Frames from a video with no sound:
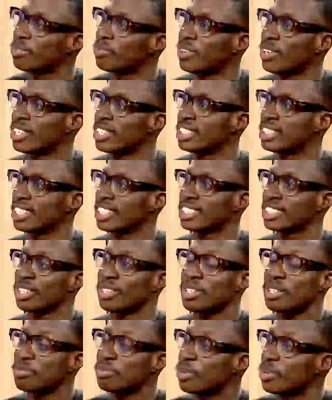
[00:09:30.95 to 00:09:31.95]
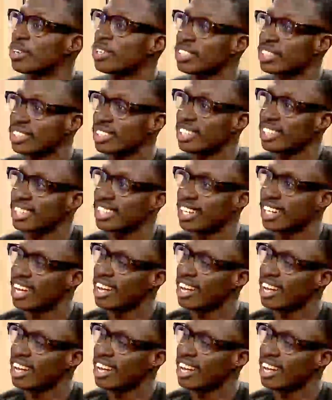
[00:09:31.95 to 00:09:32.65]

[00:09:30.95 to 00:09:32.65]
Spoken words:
politics. They only focus on